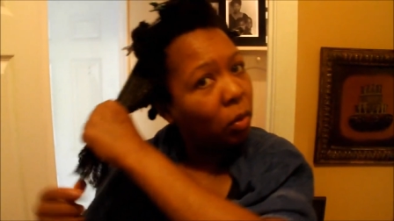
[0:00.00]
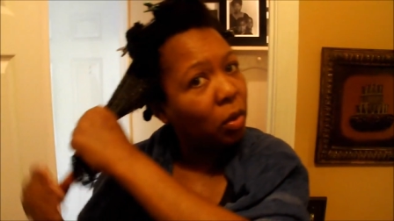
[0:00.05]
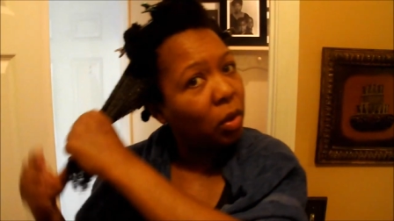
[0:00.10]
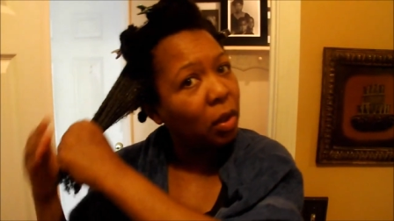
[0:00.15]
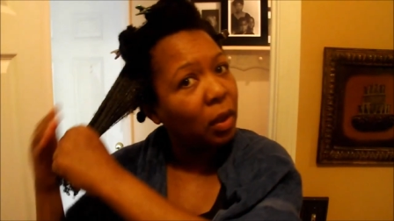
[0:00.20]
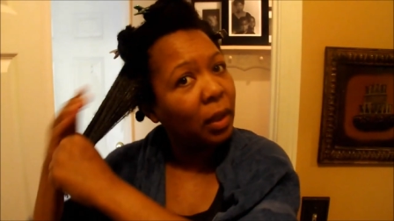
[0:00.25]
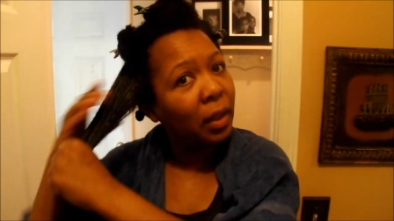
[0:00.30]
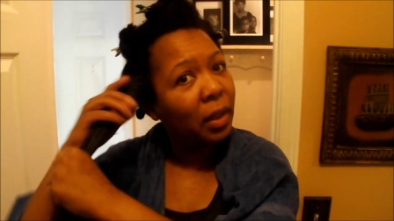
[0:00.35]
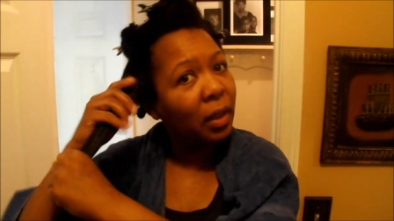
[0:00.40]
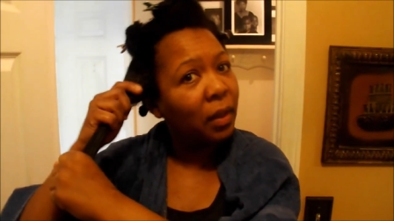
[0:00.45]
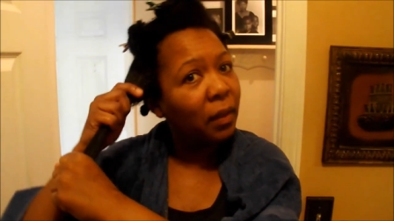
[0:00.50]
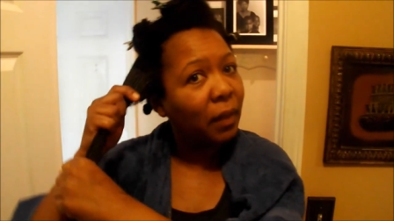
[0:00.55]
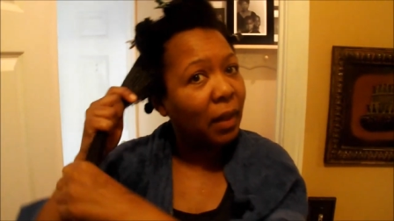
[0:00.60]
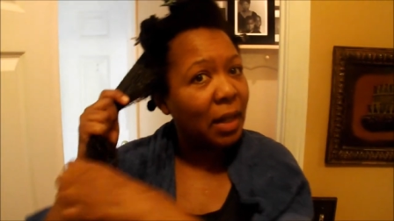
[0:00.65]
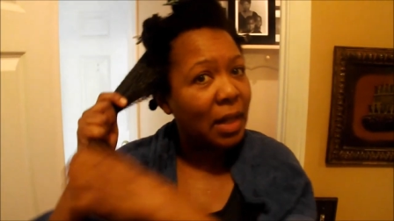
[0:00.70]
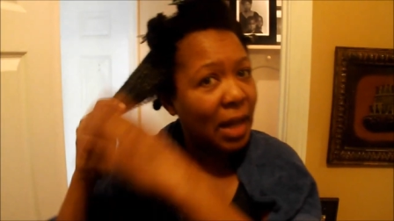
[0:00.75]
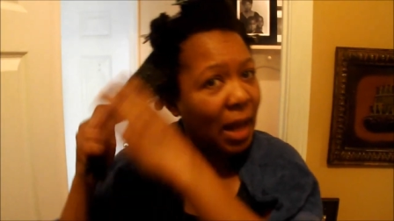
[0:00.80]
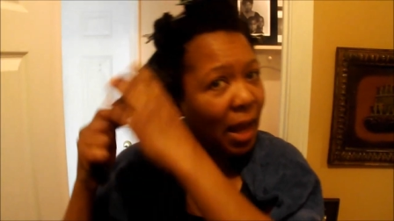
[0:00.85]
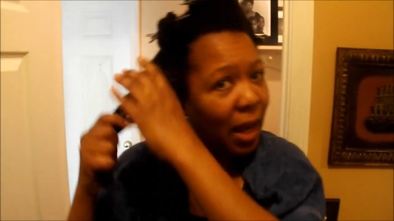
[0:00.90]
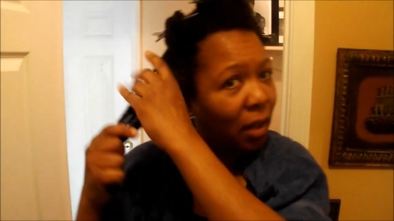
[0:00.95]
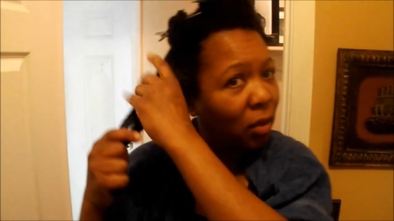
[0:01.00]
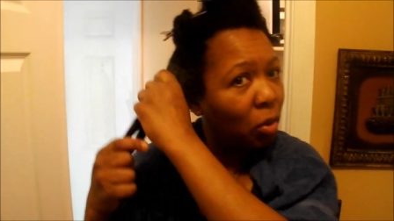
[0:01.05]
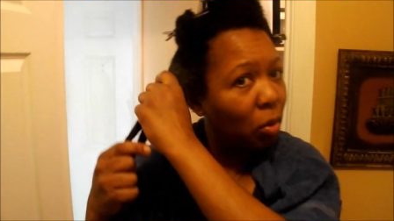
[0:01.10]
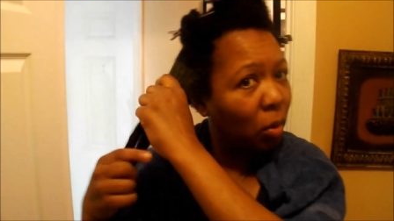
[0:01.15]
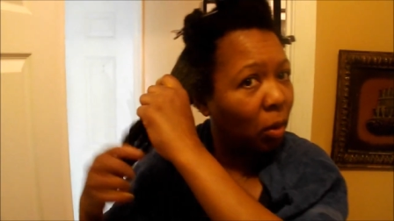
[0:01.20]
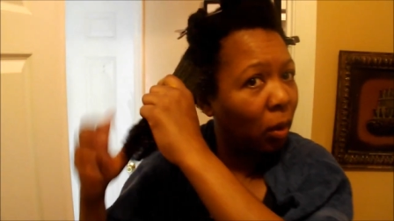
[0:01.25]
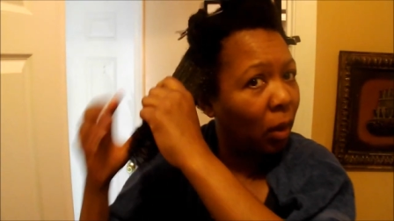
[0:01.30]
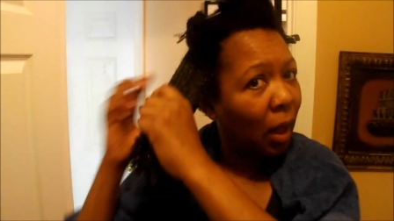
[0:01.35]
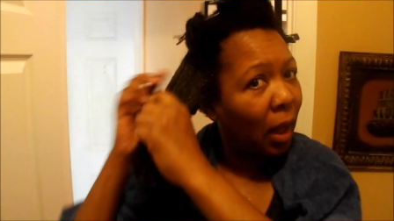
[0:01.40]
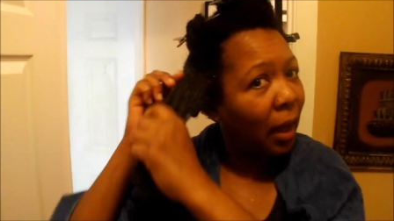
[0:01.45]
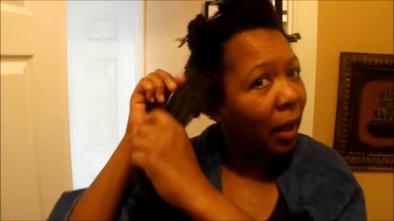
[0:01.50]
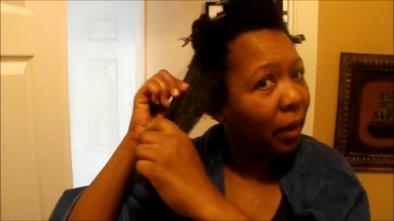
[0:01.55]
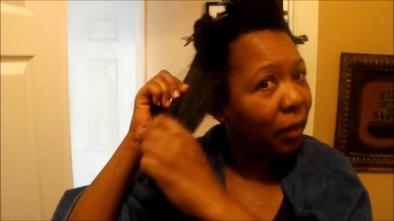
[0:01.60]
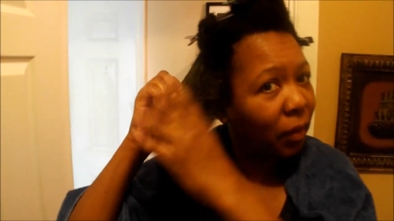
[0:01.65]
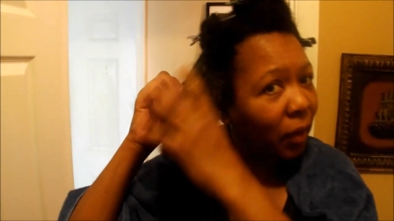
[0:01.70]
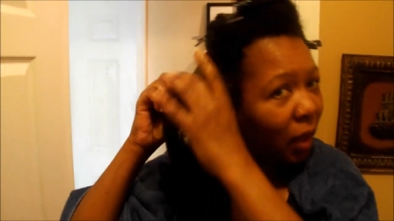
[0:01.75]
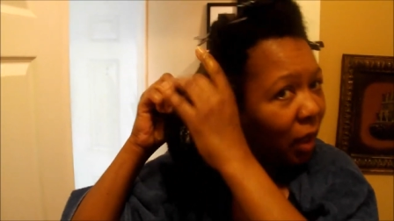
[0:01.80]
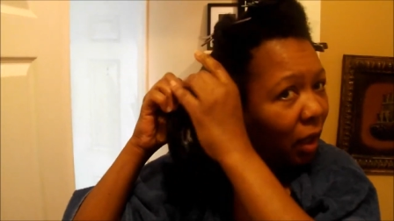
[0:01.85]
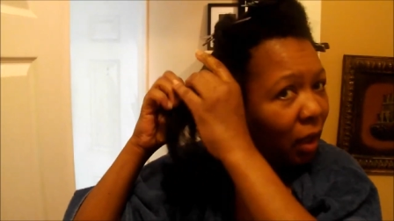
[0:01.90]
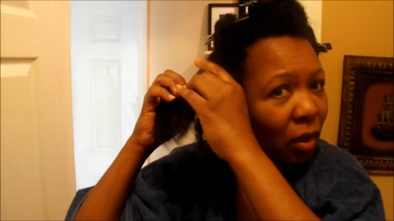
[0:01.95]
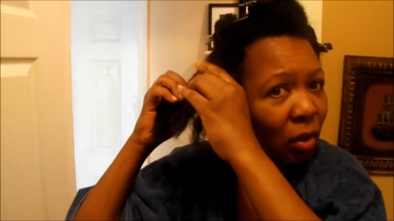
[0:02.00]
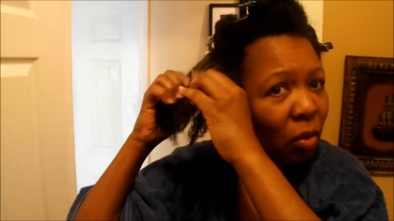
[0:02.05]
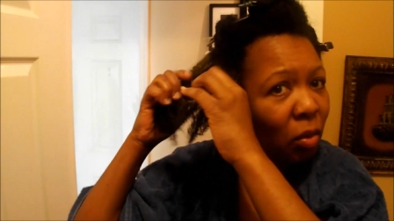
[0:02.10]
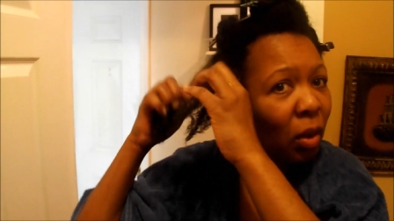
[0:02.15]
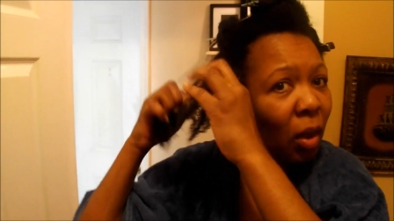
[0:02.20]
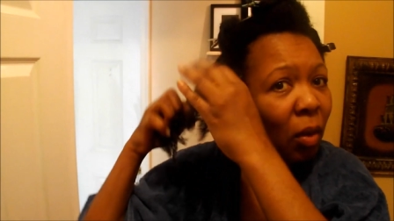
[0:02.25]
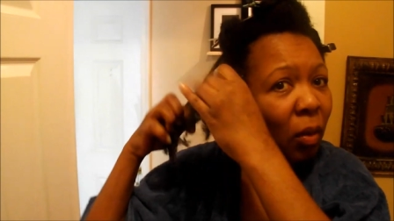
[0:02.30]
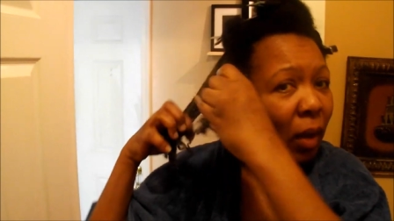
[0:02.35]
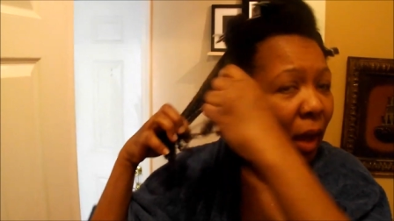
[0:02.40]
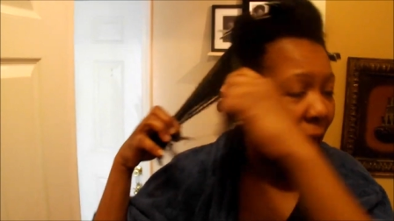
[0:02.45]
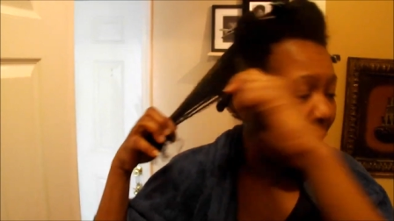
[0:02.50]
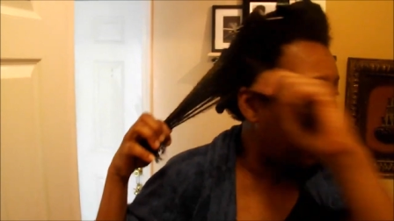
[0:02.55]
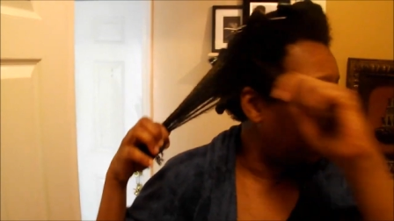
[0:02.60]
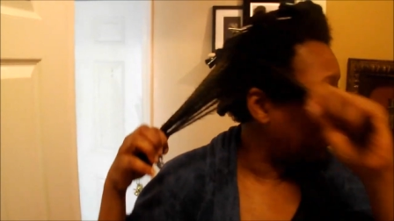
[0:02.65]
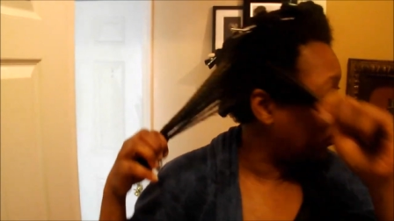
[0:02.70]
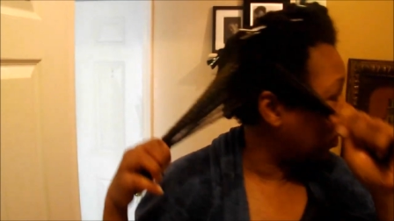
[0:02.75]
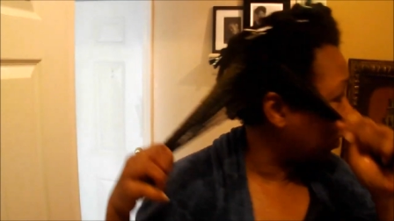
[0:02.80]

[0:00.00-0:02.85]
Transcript: to live a natural life. You don't have to